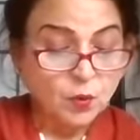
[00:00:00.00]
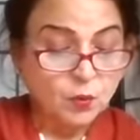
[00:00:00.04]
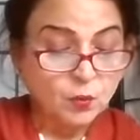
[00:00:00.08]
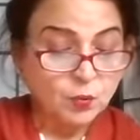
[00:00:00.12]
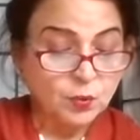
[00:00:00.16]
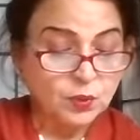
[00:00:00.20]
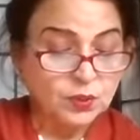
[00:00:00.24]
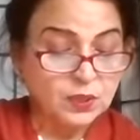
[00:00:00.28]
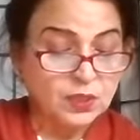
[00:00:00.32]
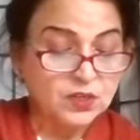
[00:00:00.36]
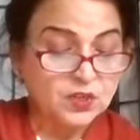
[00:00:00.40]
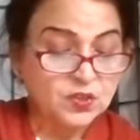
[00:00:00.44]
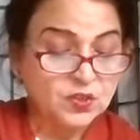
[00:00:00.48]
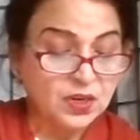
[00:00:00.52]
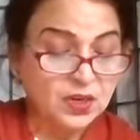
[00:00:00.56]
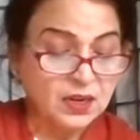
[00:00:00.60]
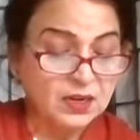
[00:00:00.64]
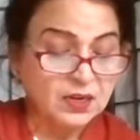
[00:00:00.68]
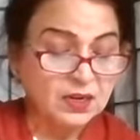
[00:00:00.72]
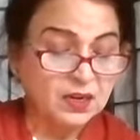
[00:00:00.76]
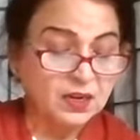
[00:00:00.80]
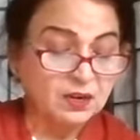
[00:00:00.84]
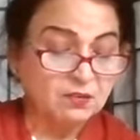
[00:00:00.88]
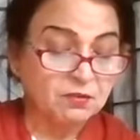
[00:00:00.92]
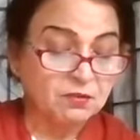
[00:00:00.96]
with the
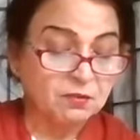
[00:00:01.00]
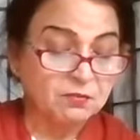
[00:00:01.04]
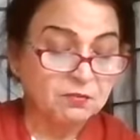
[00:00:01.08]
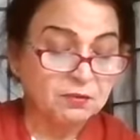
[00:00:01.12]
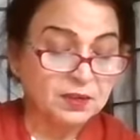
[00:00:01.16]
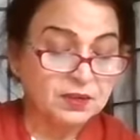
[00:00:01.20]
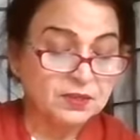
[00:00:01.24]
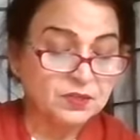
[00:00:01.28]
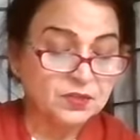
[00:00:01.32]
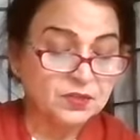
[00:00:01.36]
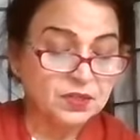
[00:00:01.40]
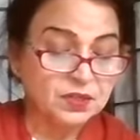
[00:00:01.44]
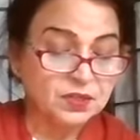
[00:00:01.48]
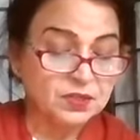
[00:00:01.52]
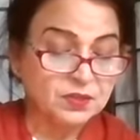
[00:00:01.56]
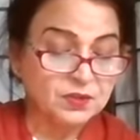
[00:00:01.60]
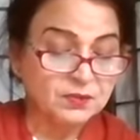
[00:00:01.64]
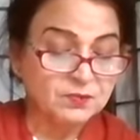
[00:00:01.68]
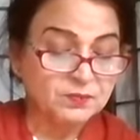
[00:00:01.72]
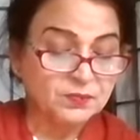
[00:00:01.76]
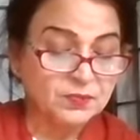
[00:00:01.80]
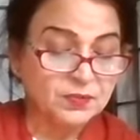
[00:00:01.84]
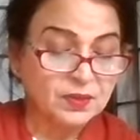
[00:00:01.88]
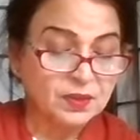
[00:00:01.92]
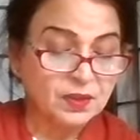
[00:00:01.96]
sun in our
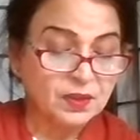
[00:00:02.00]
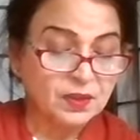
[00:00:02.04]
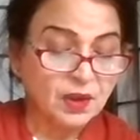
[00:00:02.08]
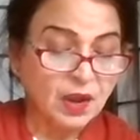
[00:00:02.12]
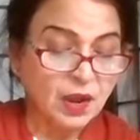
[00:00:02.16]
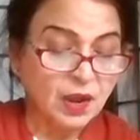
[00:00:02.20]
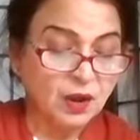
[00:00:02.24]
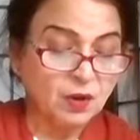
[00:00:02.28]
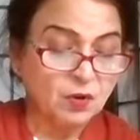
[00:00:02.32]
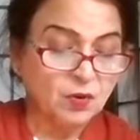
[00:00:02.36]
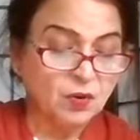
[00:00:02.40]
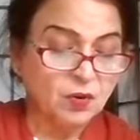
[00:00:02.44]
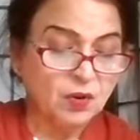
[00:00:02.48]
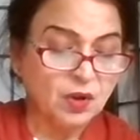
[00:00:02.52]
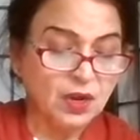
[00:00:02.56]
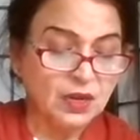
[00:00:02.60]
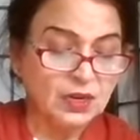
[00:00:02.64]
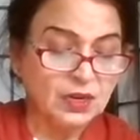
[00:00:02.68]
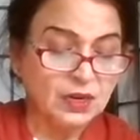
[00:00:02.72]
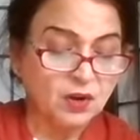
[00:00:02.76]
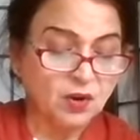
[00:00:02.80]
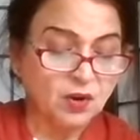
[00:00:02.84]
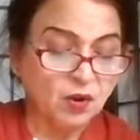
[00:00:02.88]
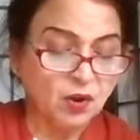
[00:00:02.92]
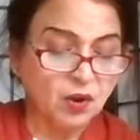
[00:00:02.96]
faces, how
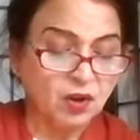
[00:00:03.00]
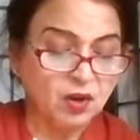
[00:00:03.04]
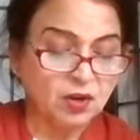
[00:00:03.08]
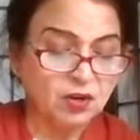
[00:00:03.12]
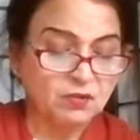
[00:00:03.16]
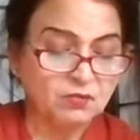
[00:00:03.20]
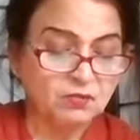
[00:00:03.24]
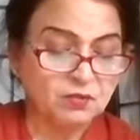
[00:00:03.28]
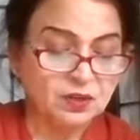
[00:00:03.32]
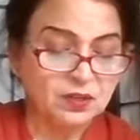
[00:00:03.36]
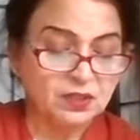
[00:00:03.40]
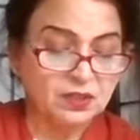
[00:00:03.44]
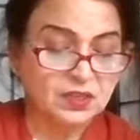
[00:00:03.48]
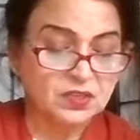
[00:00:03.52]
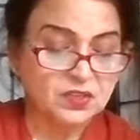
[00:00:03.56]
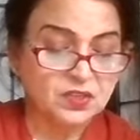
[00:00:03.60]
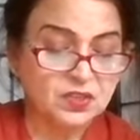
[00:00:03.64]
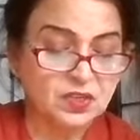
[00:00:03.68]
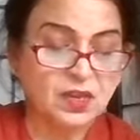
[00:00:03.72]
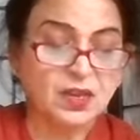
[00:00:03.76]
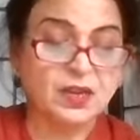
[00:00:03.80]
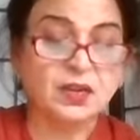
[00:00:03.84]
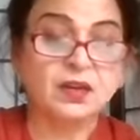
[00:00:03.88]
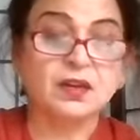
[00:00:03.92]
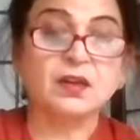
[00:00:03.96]
I long for the
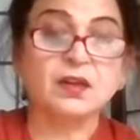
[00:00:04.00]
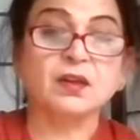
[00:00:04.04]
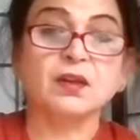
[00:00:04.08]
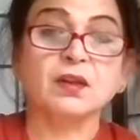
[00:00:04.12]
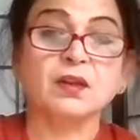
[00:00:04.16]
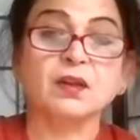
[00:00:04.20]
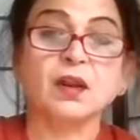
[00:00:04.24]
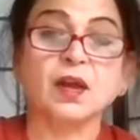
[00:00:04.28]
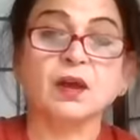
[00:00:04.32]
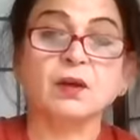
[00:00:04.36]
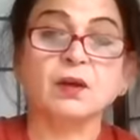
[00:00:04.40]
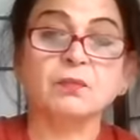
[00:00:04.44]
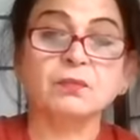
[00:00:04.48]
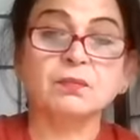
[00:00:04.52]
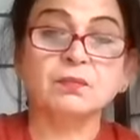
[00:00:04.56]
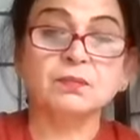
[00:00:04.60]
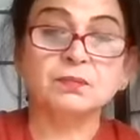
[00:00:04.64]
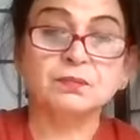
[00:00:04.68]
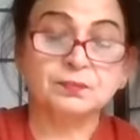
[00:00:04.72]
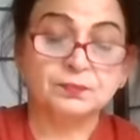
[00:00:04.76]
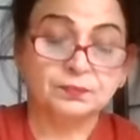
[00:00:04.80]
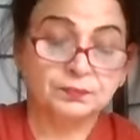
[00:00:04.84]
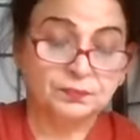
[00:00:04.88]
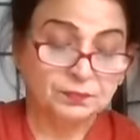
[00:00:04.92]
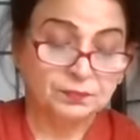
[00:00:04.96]
sun, Ram.
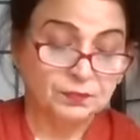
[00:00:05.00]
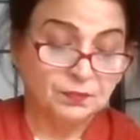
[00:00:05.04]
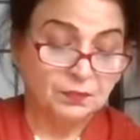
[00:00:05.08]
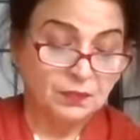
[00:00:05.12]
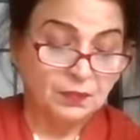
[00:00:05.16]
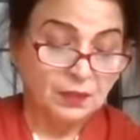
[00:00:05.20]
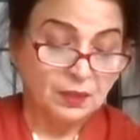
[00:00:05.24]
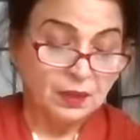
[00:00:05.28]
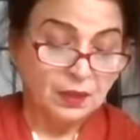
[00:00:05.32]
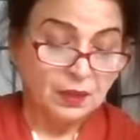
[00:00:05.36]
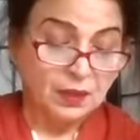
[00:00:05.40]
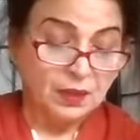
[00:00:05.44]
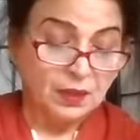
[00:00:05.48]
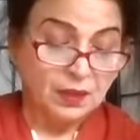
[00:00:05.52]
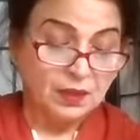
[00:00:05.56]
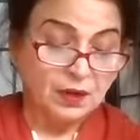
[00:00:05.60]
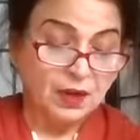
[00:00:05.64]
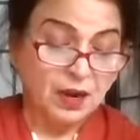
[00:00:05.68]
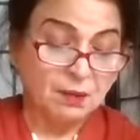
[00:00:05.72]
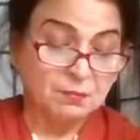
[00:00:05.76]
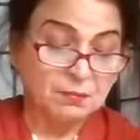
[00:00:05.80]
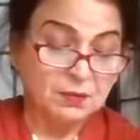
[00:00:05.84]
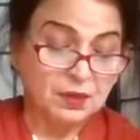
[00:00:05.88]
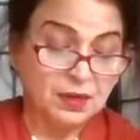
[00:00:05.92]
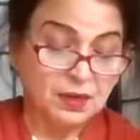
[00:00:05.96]

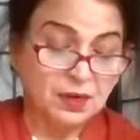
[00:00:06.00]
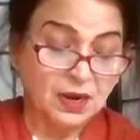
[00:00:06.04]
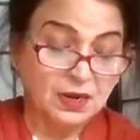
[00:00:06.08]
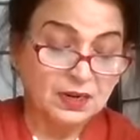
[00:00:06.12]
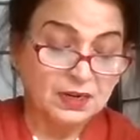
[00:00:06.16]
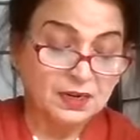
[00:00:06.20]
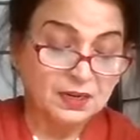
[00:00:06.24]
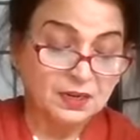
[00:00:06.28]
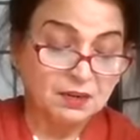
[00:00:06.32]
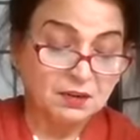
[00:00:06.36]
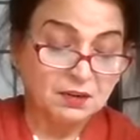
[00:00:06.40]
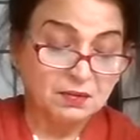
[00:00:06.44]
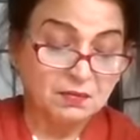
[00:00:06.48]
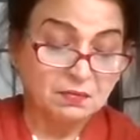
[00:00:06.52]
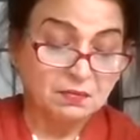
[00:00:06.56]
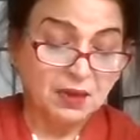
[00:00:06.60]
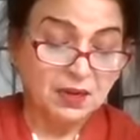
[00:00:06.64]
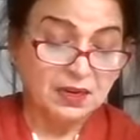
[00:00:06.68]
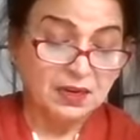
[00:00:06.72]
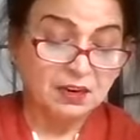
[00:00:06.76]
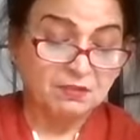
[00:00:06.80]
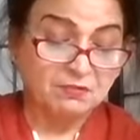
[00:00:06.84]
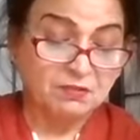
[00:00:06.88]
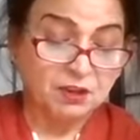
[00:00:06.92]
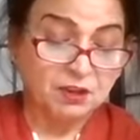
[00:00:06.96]
Ram cried,
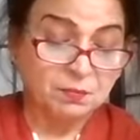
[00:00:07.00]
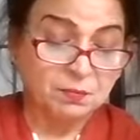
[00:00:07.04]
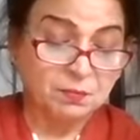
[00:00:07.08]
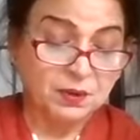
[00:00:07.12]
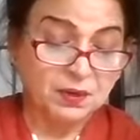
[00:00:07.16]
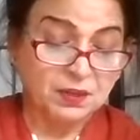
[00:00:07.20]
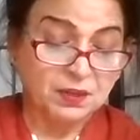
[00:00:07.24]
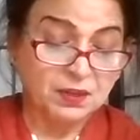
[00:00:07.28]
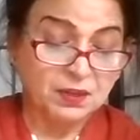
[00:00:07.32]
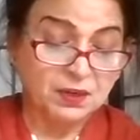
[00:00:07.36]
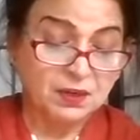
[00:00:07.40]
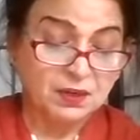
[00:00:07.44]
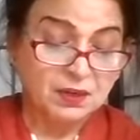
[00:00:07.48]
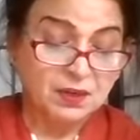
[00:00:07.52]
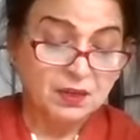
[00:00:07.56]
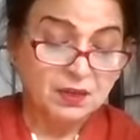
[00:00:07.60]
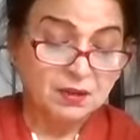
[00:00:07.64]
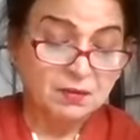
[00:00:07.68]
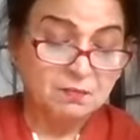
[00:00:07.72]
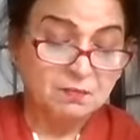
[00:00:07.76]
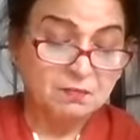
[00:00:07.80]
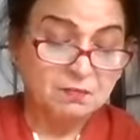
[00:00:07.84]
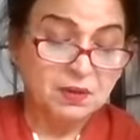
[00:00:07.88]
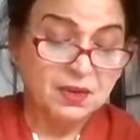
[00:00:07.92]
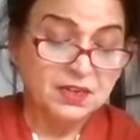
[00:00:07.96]
My loving brother,
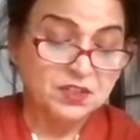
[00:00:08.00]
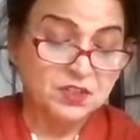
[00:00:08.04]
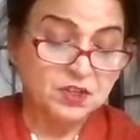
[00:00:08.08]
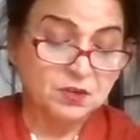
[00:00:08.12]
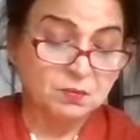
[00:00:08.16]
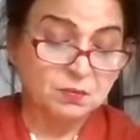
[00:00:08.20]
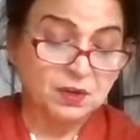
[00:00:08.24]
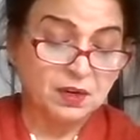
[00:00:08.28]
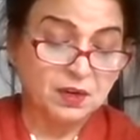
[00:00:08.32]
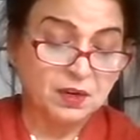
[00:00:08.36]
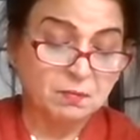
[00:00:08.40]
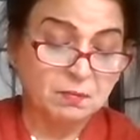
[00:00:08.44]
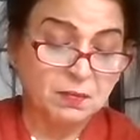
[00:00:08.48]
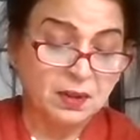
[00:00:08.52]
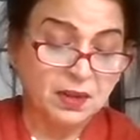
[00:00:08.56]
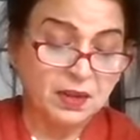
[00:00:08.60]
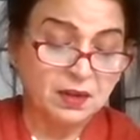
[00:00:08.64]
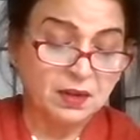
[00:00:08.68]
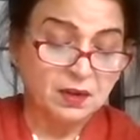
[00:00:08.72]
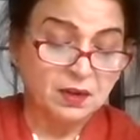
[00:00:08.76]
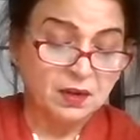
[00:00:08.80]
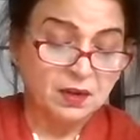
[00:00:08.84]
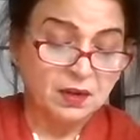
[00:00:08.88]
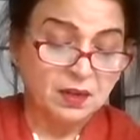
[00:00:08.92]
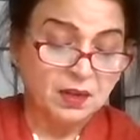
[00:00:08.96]
best among
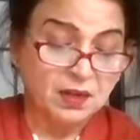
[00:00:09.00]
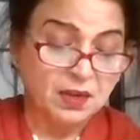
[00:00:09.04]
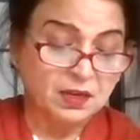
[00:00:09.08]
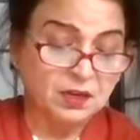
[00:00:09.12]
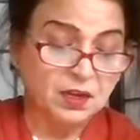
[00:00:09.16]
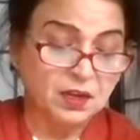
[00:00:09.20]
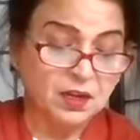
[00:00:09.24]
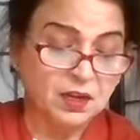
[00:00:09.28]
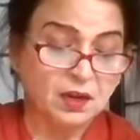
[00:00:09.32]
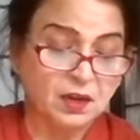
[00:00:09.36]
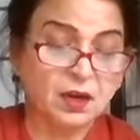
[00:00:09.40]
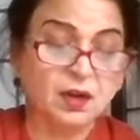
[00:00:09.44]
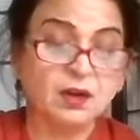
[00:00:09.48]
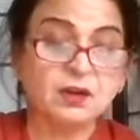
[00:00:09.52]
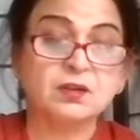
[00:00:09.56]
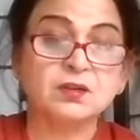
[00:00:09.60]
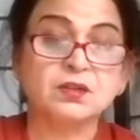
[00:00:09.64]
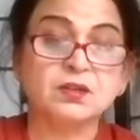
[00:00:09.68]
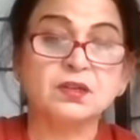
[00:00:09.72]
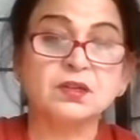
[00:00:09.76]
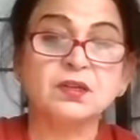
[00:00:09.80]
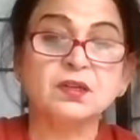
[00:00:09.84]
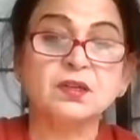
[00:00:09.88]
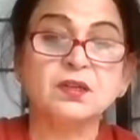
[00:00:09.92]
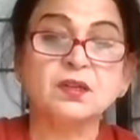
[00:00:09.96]
men, and he
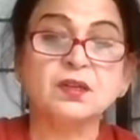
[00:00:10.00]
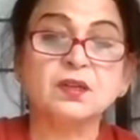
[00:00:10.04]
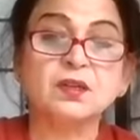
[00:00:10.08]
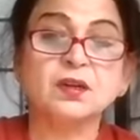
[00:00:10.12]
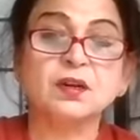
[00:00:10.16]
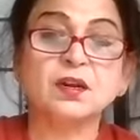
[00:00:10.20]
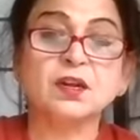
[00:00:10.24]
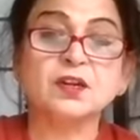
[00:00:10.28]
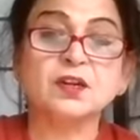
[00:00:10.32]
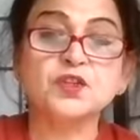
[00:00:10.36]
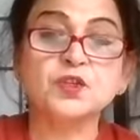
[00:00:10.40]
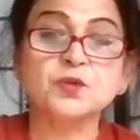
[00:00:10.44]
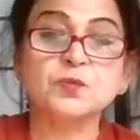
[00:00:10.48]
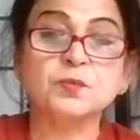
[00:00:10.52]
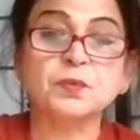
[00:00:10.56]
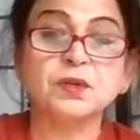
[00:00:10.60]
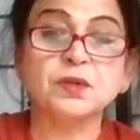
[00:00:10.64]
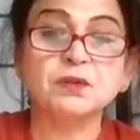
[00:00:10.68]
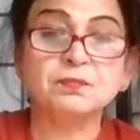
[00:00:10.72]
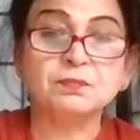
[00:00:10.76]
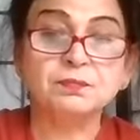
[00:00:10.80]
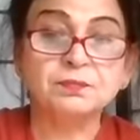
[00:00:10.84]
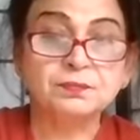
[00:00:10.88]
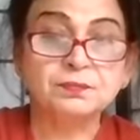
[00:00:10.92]
hugged Lakshman.